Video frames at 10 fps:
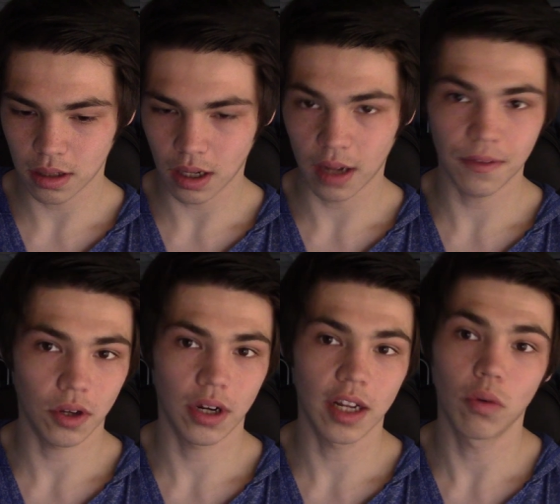I
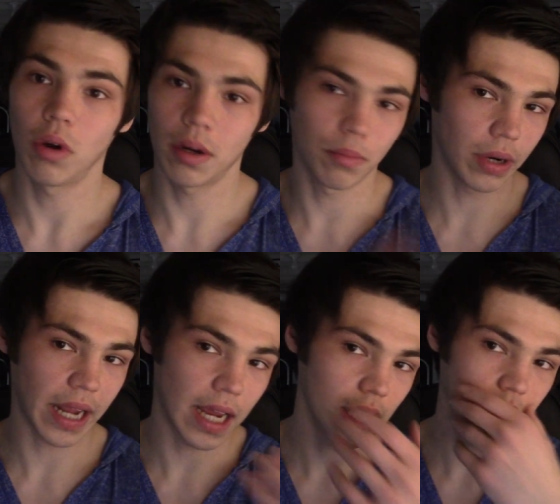figured I didn't want to
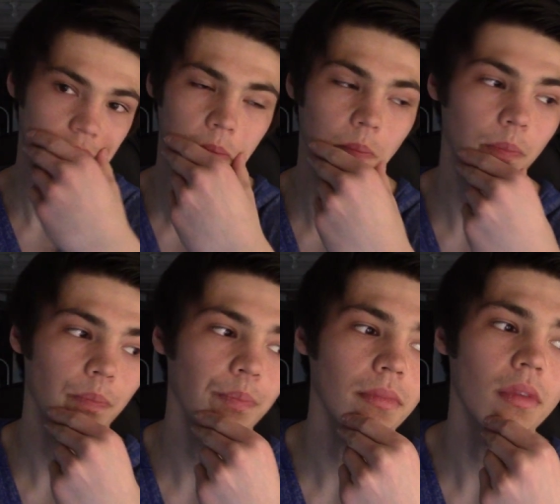bring any
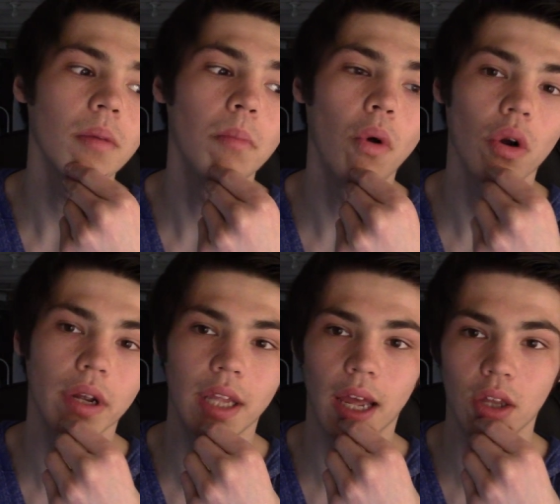more
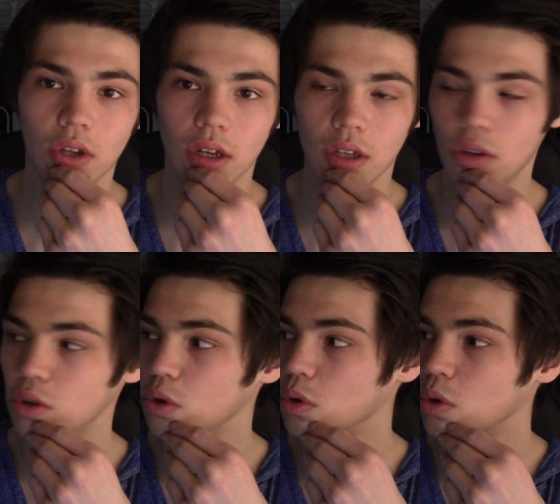attention
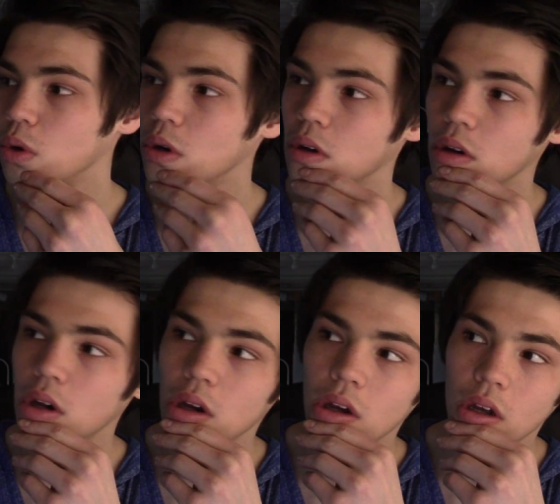to
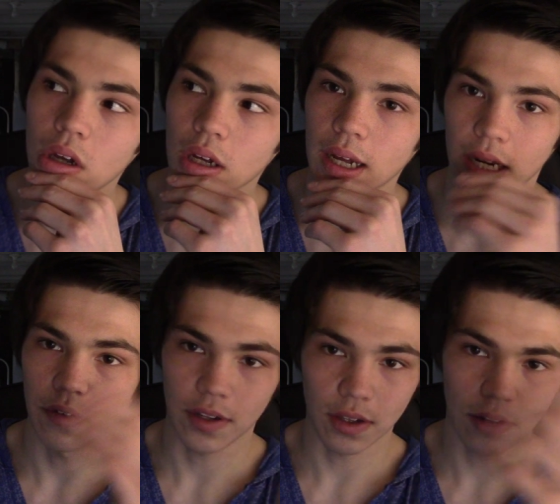kind
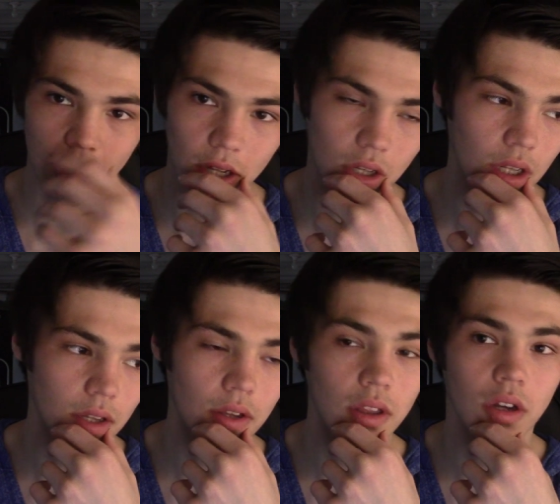of a
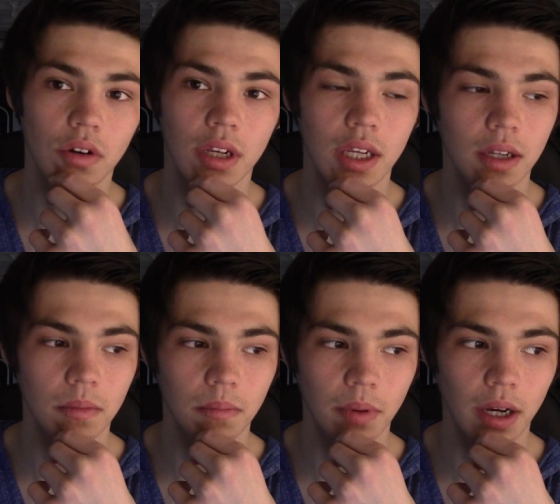sensationalist theory,
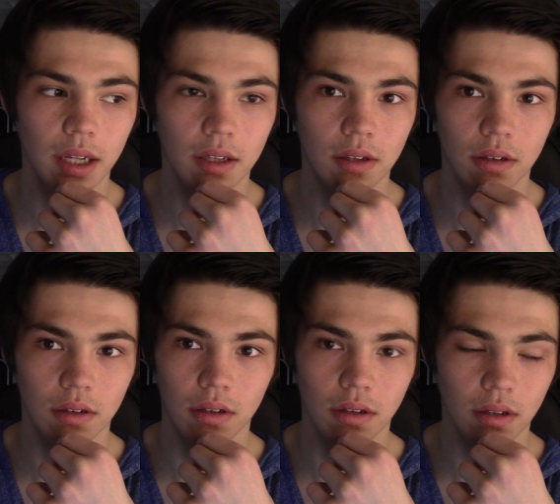but
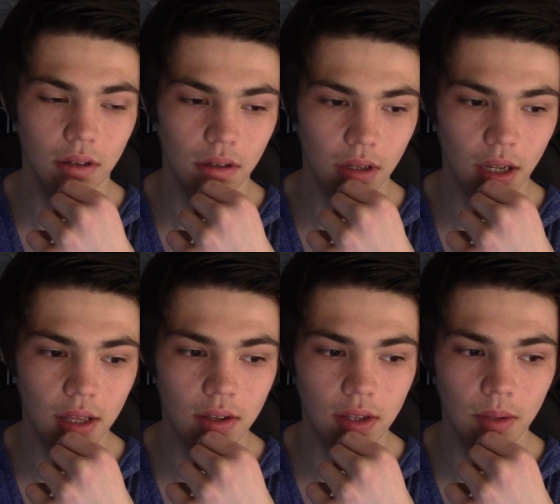
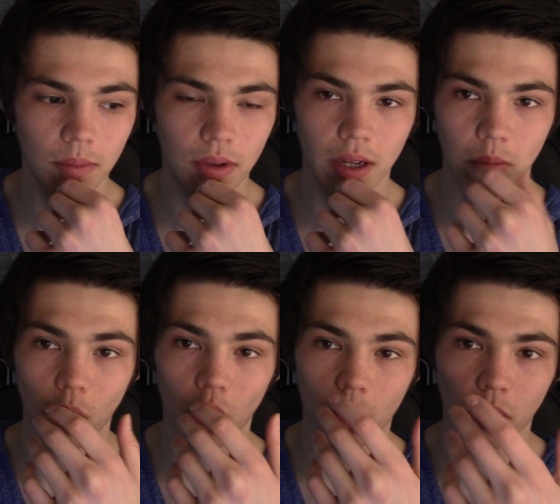it seems like
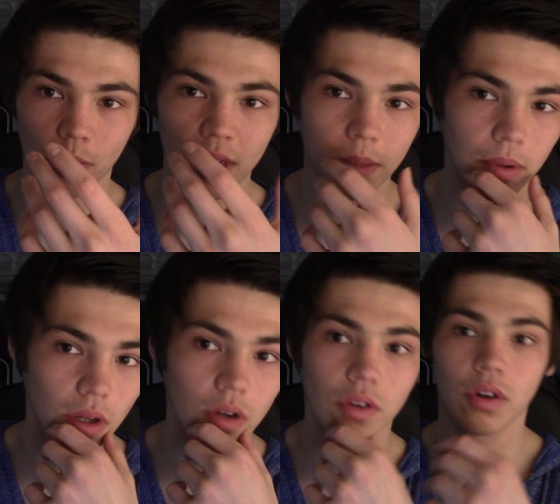more and more
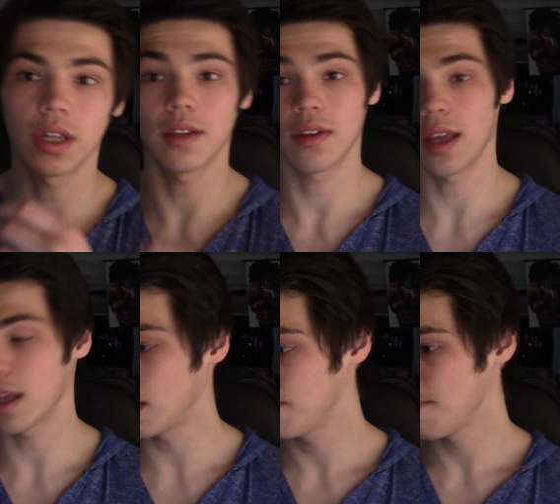people are starting to say
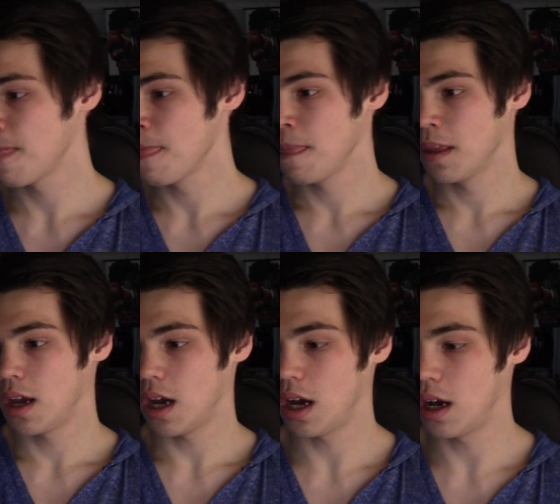that
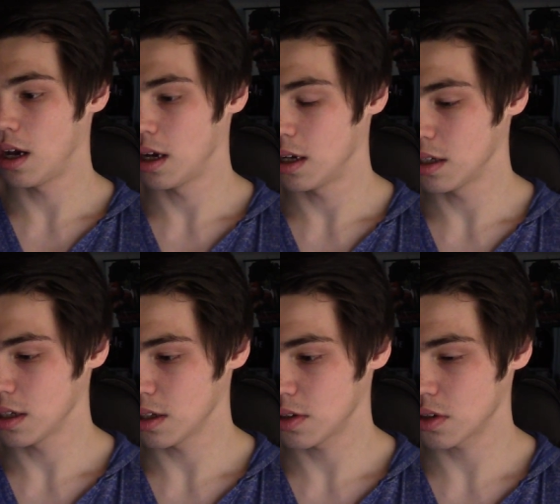uh,
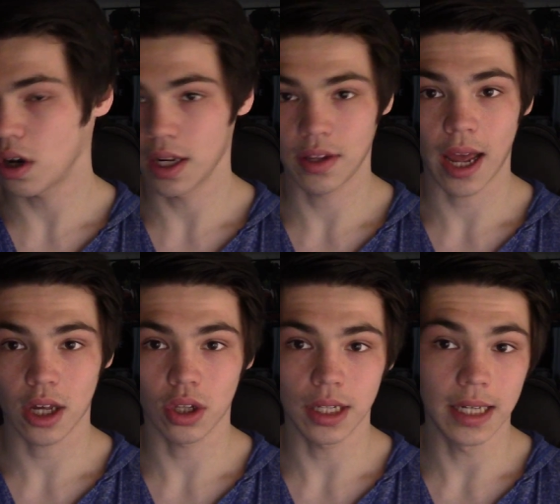Scott is
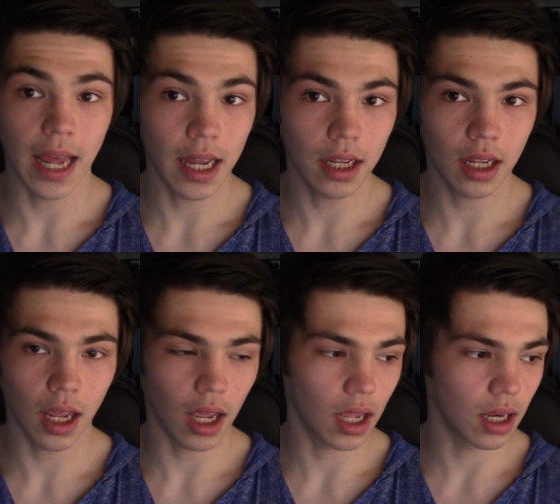actually dead,
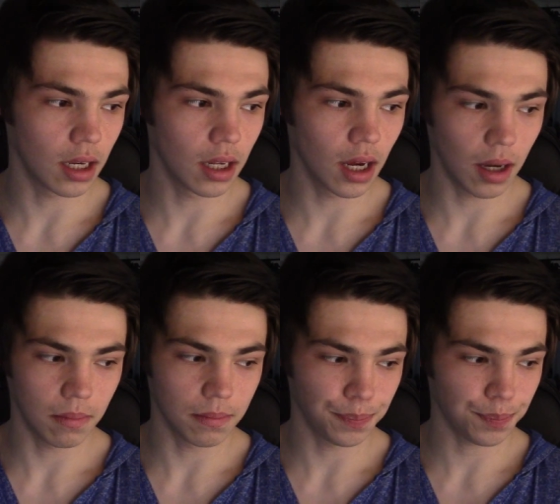and
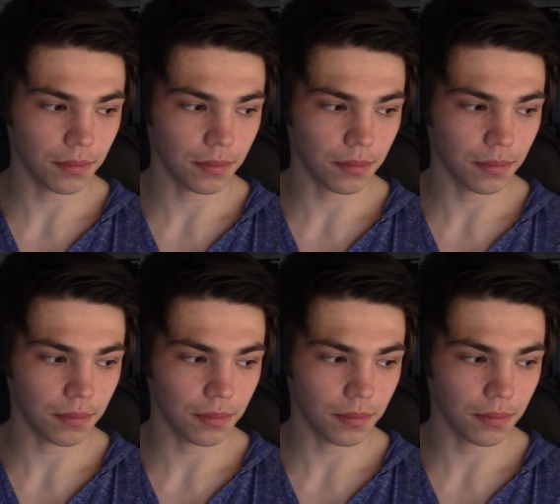um,